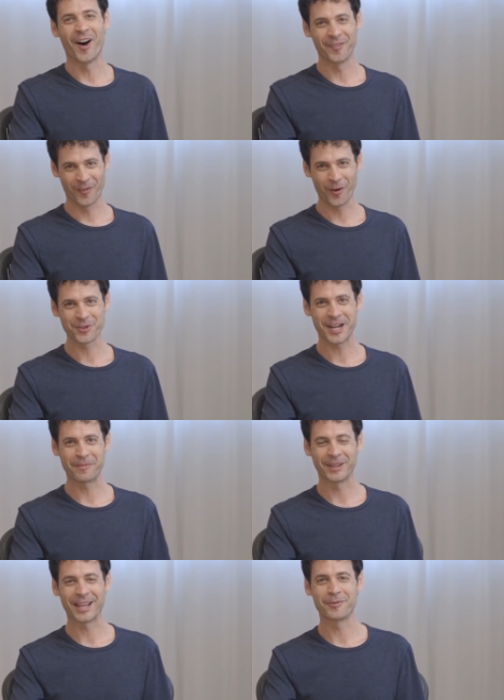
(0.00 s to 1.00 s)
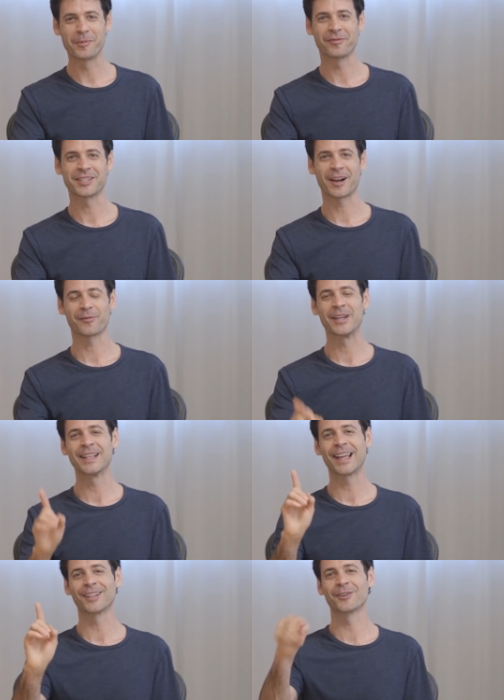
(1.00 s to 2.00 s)
on Photoshop, Lightroom, and photography.
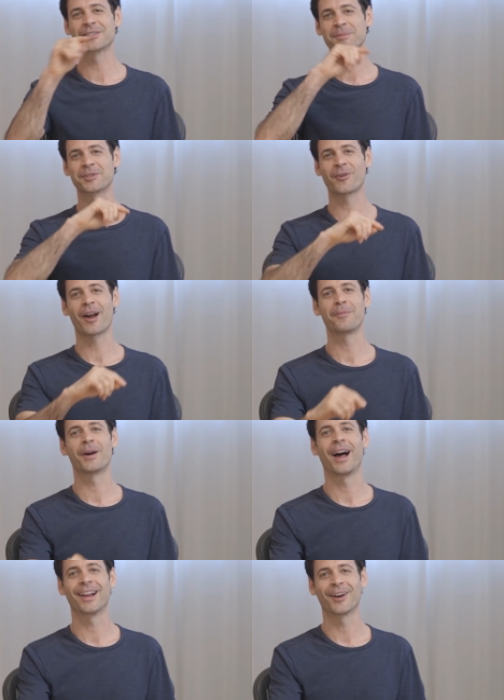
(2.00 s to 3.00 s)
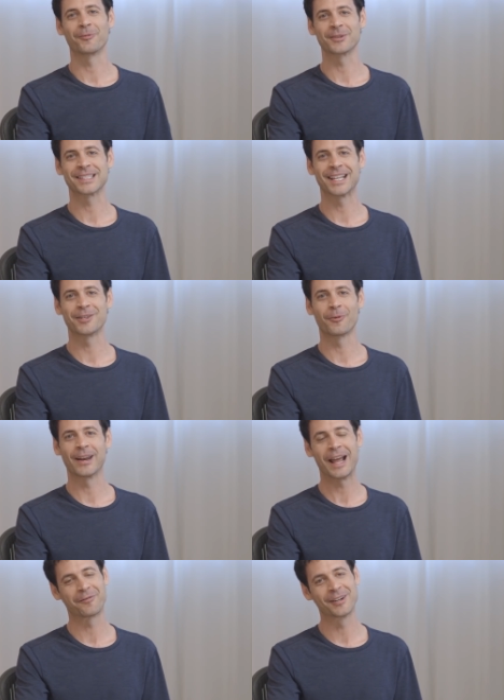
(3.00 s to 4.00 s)
Hit that little subscribe icon. We'll send you
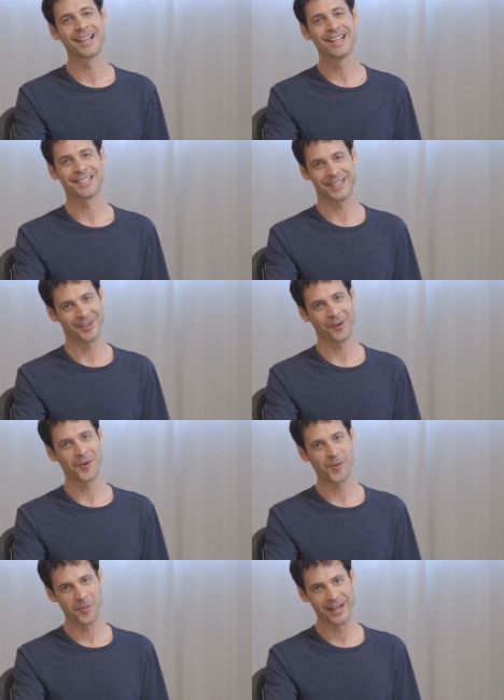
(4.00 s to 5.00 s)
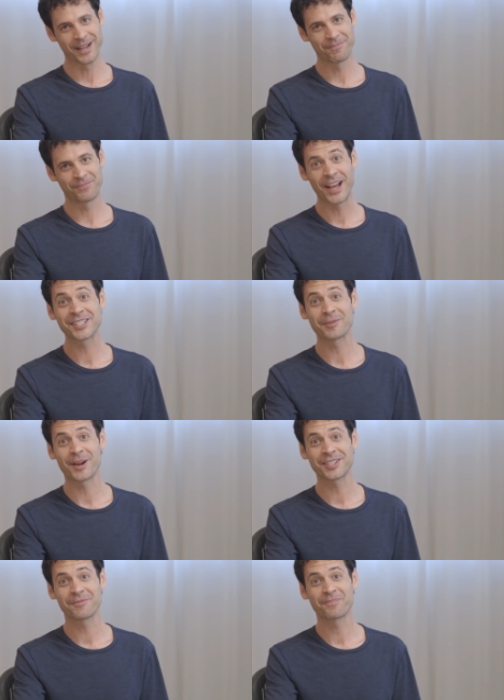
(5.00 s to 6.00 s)
one every single week. Thanks so
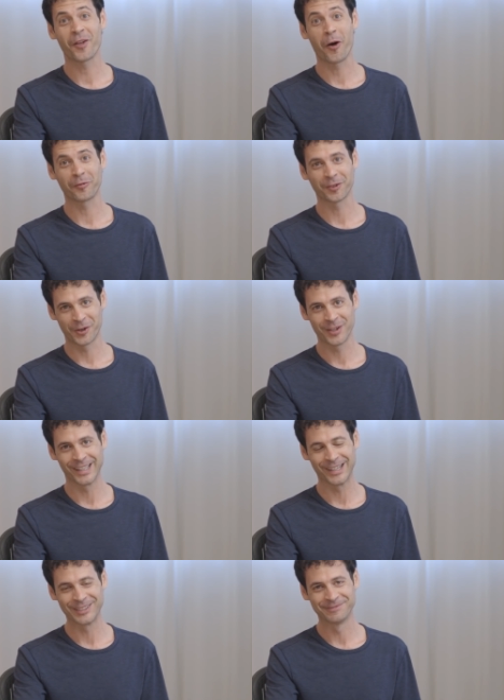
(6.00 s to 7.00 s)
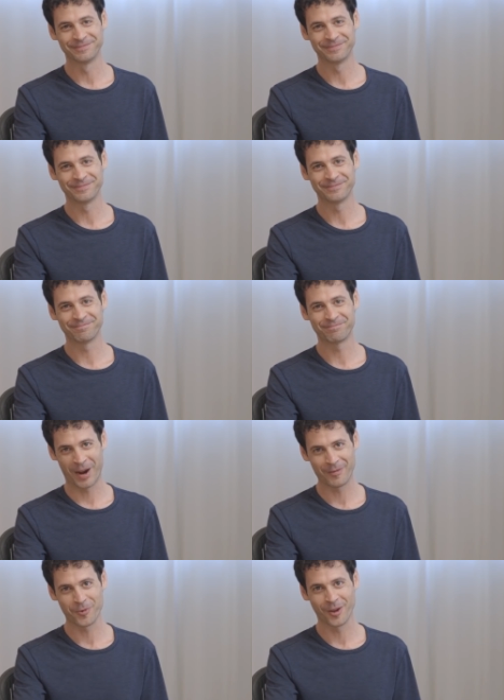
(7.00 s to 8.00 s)
much. I'll learn you later.
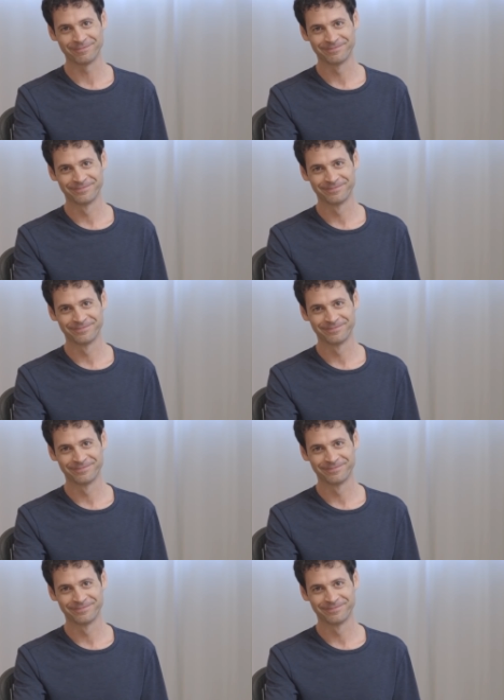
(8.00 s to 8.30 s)
Bye, everyone.